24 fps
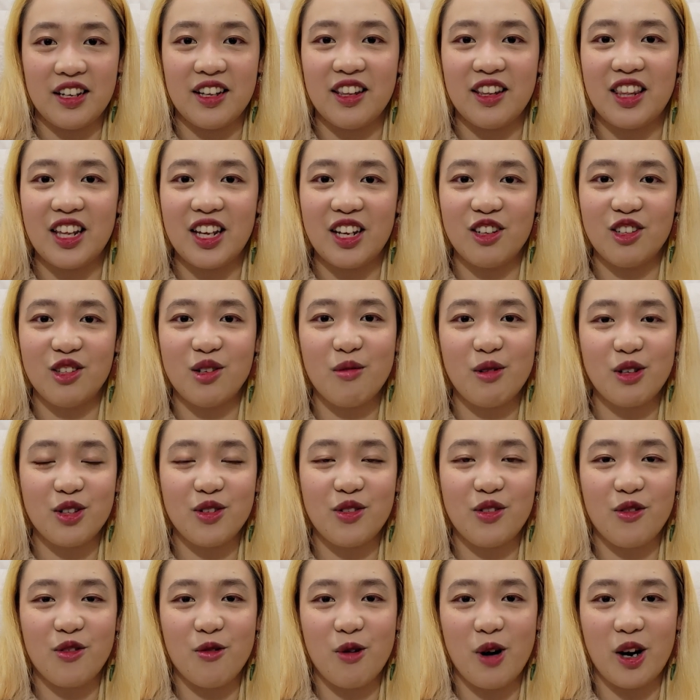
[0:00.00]
Thank you so much
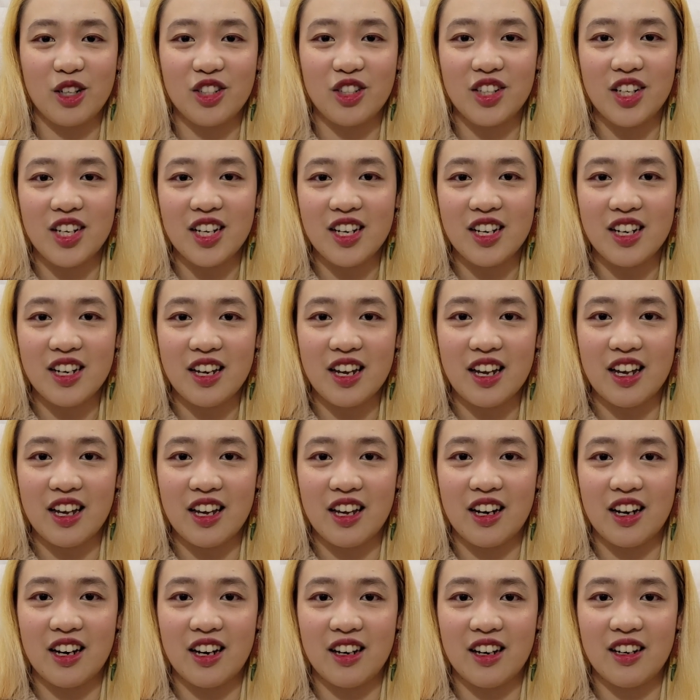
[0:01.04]
for watching,
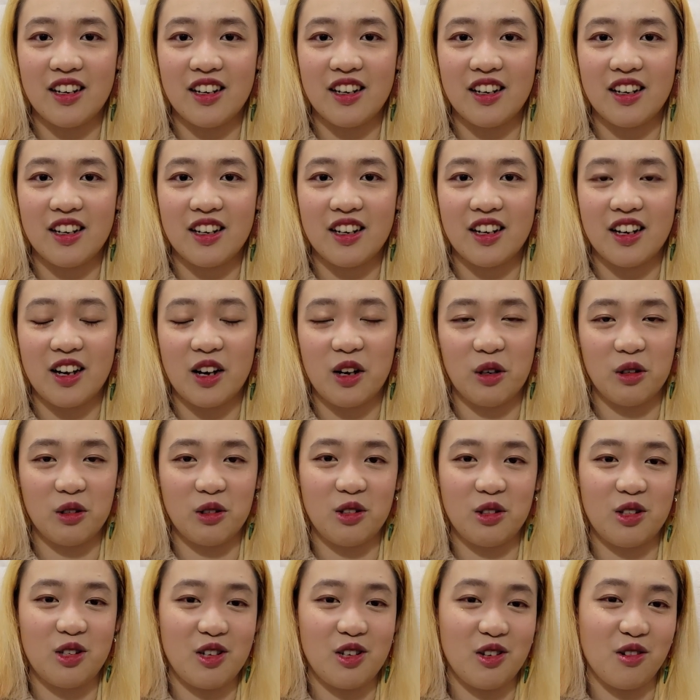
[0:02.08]
and I'll
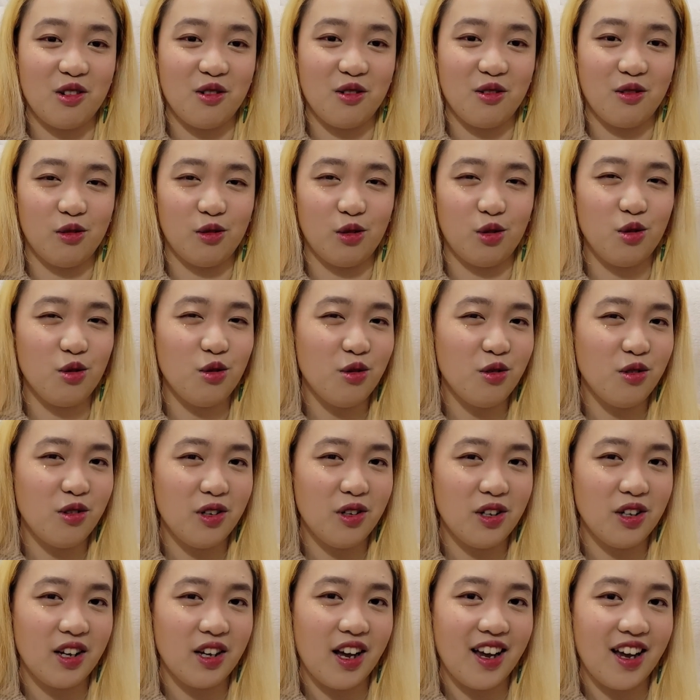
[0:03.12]
see you soon,
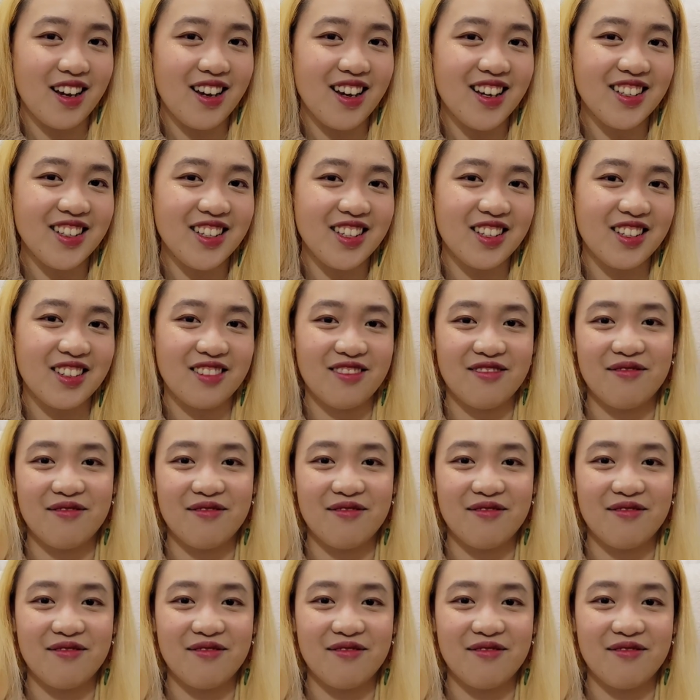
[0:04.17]
I guess.